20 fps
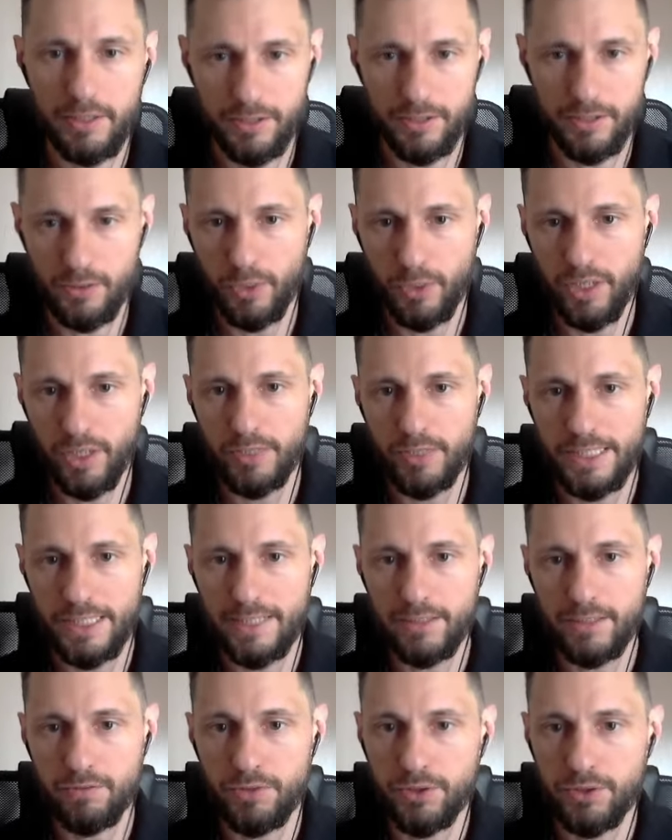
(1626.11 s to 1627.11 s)
So whatever
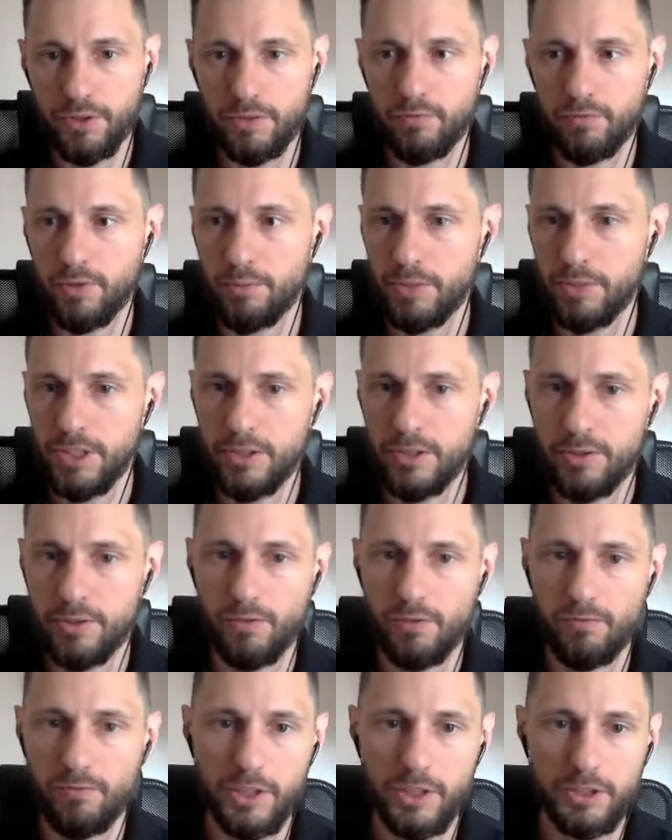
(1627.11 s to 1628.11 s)
gets returned from the
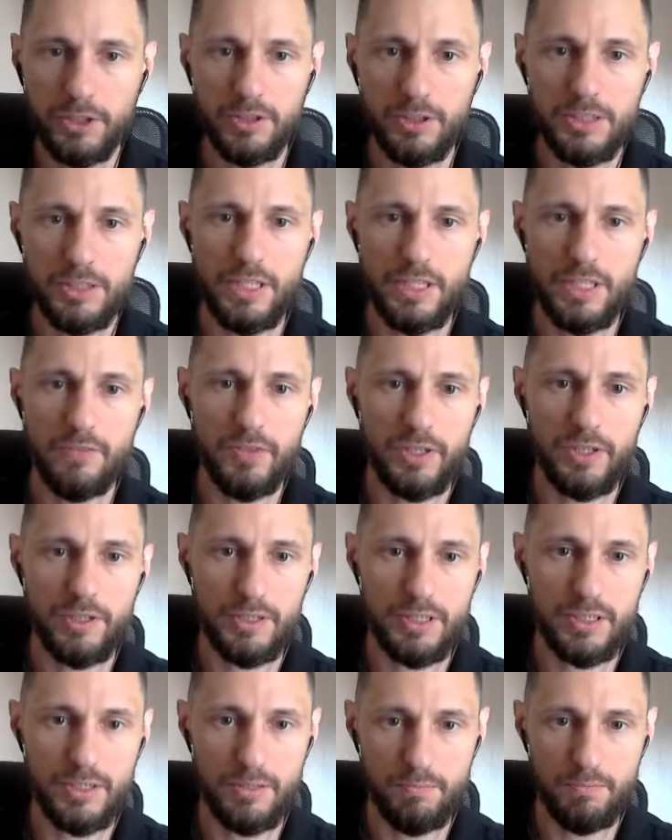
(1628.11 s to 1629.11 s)
external function, save it
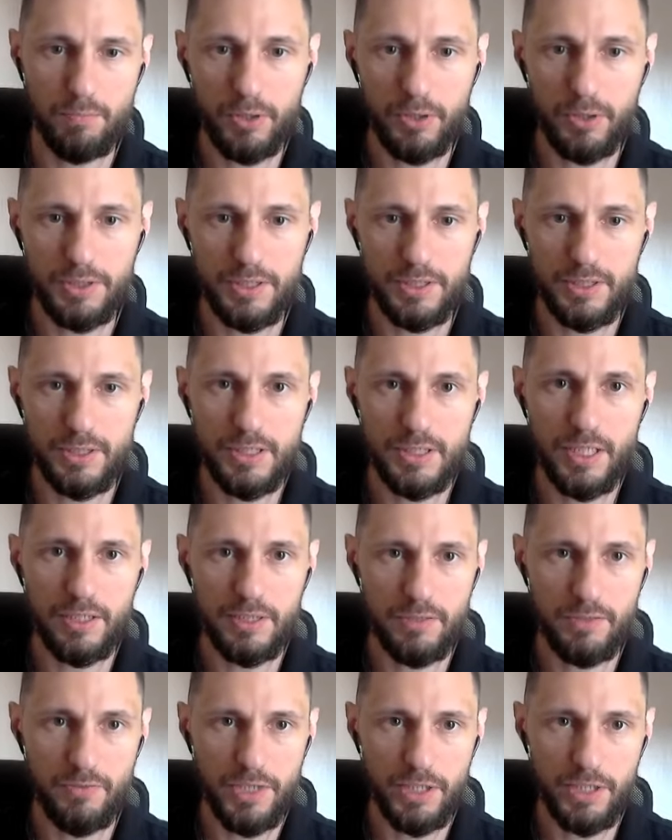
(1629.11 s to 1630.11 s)
as policy
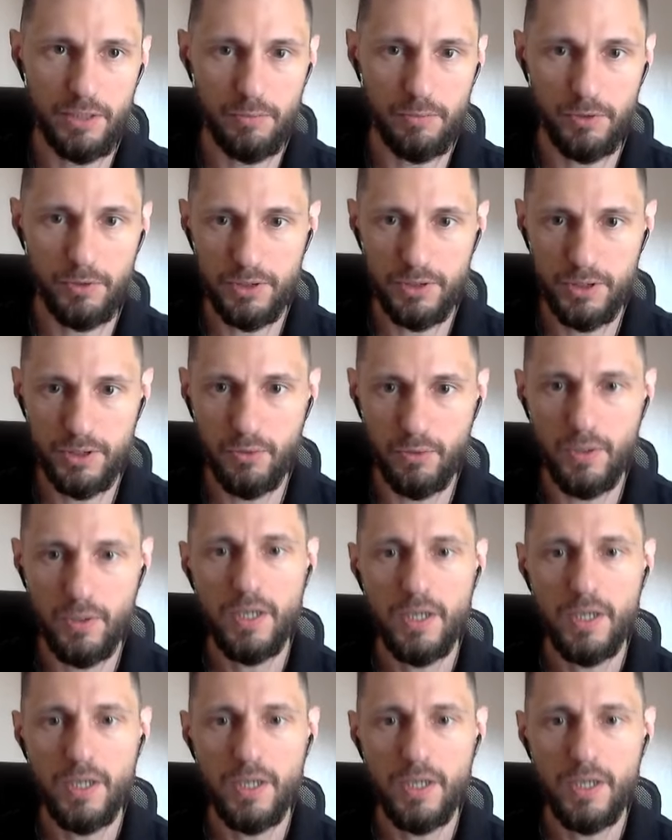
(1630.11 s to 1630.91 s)
status variable. So